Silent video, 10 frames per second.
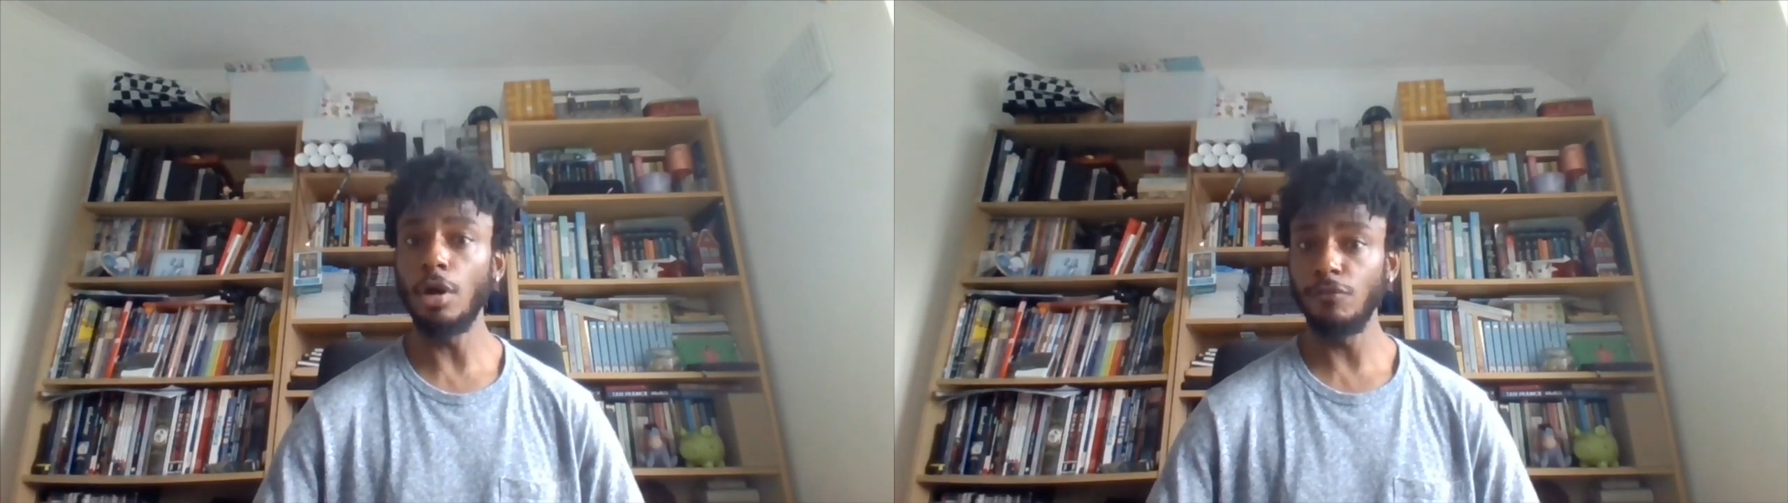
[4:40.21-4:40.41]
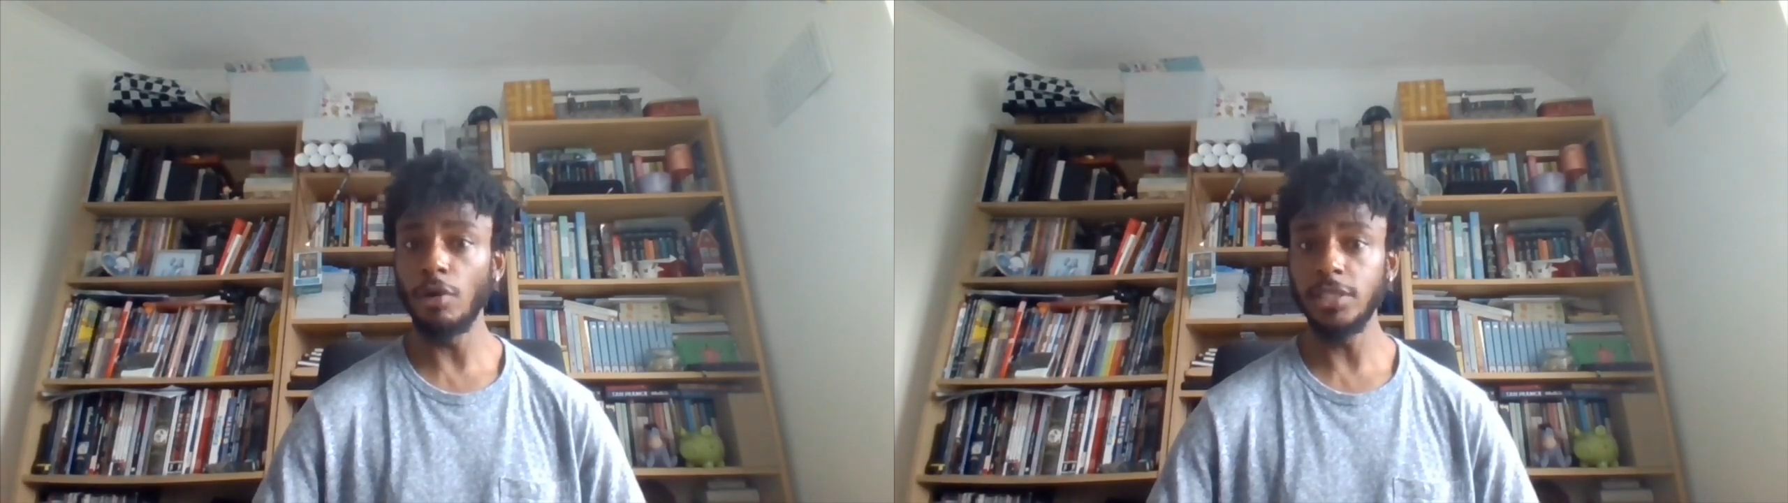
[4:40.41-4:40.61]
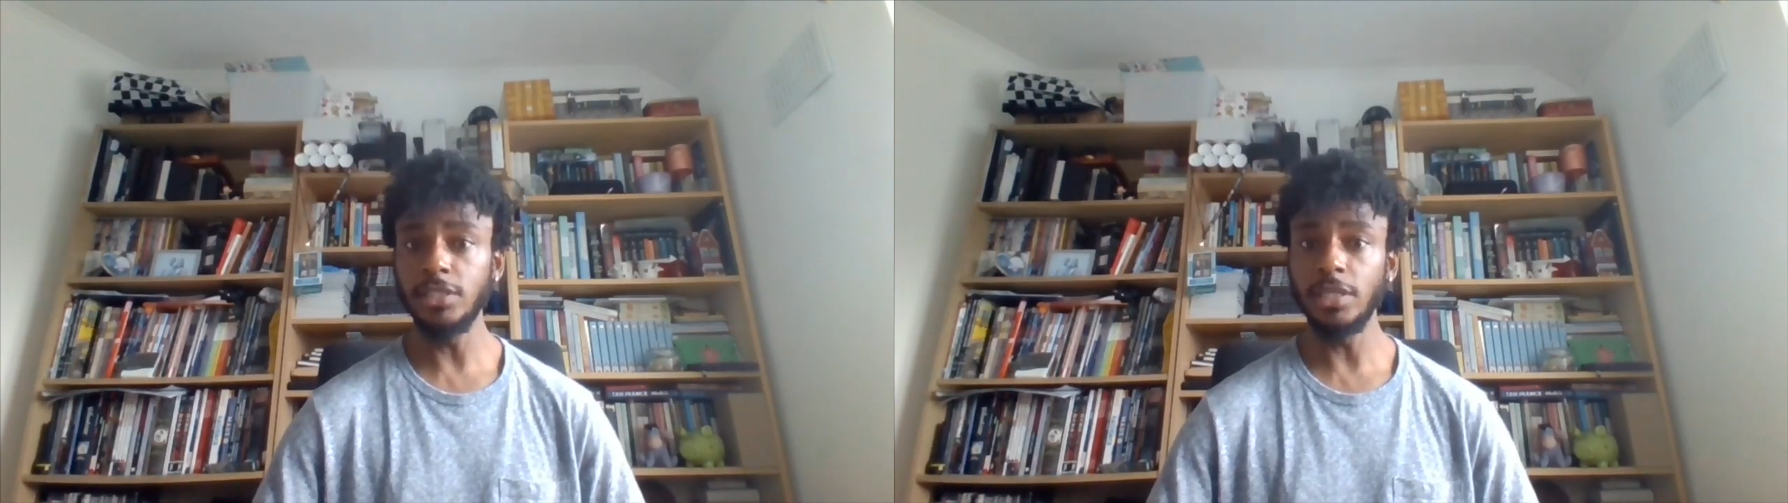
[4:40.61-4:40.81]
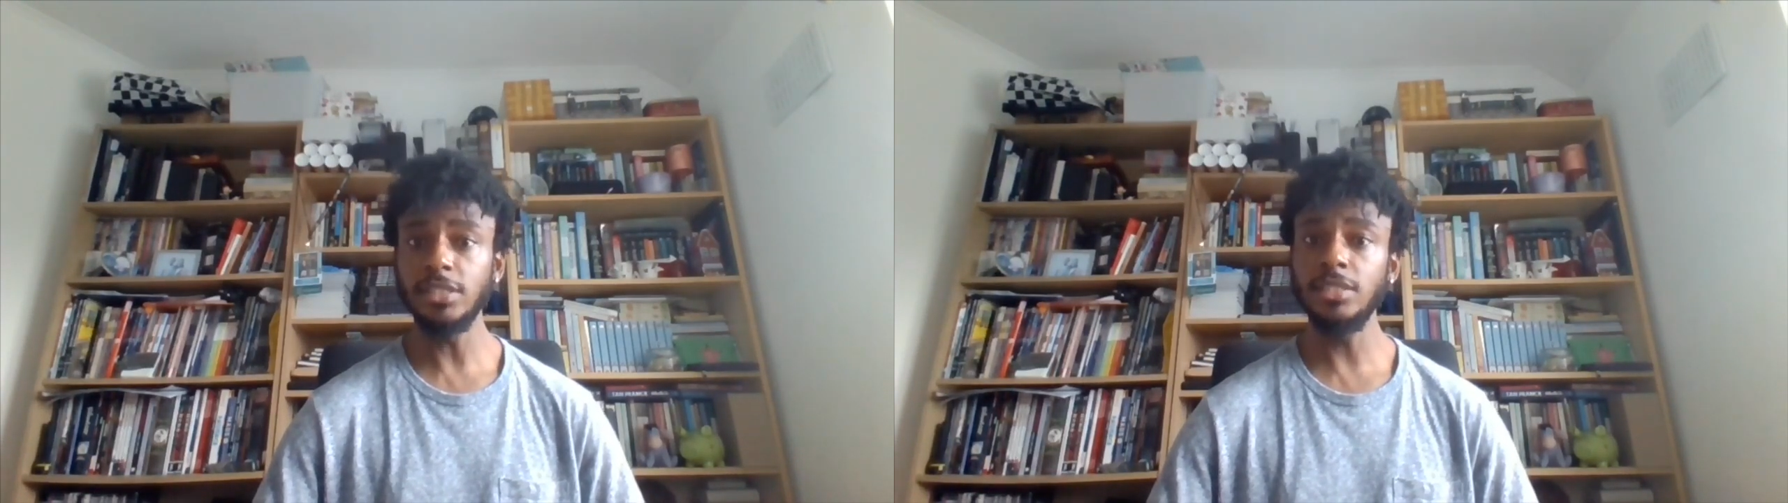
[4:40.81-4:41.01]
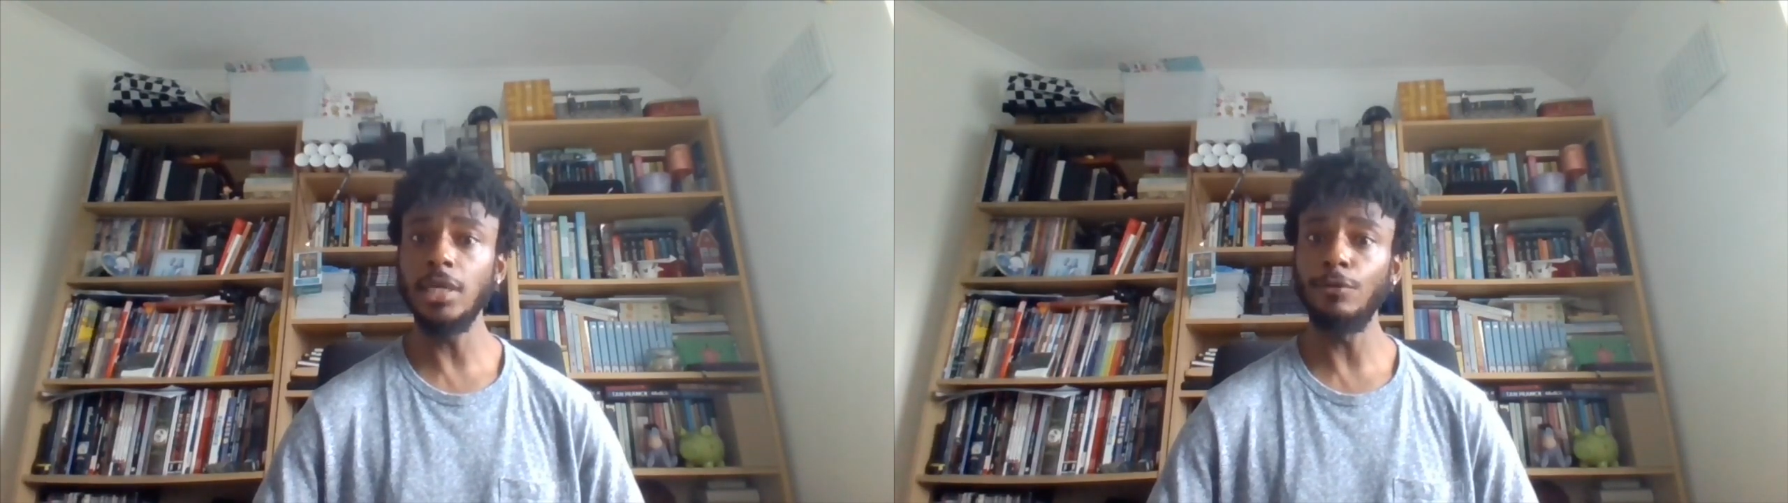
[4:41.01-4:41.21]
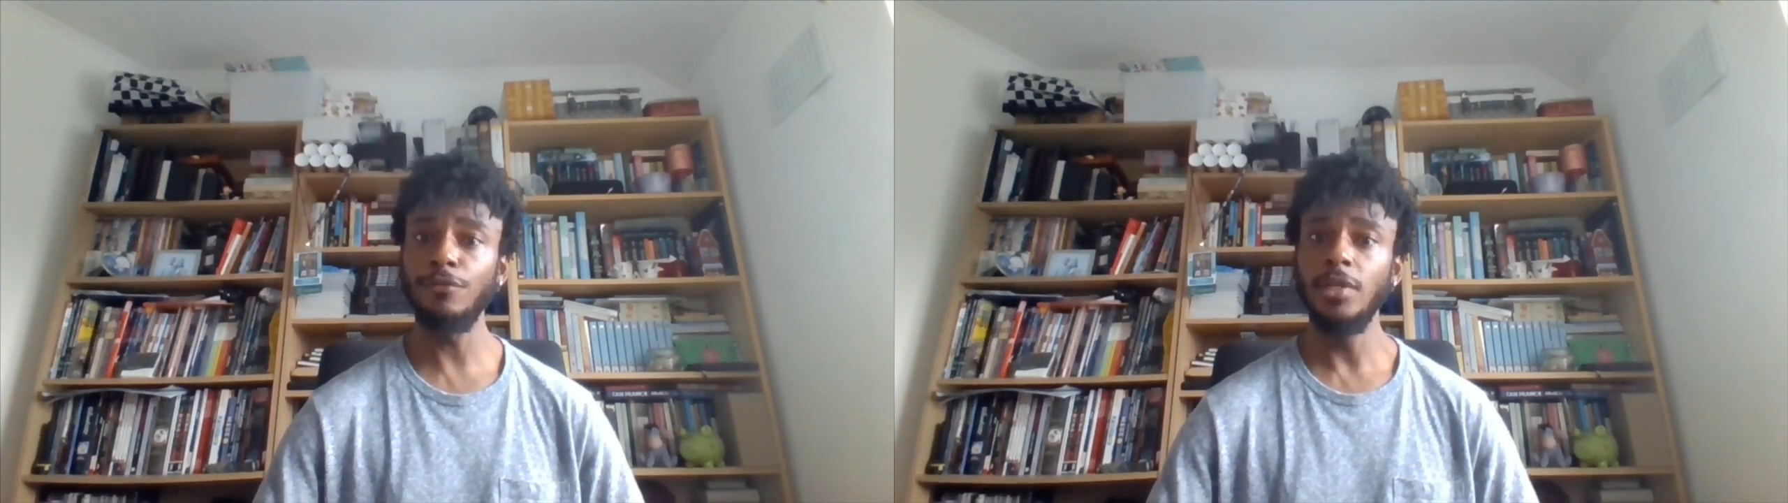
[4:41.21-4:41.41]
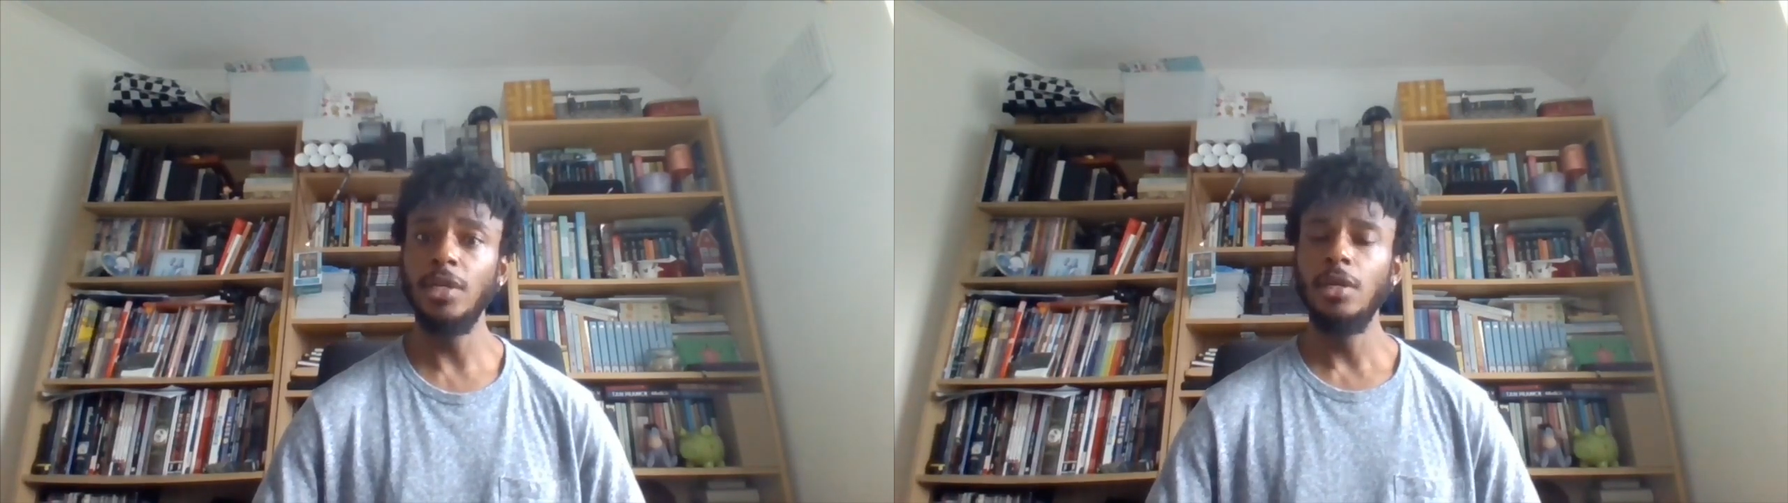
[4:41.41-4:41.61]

of writing itself.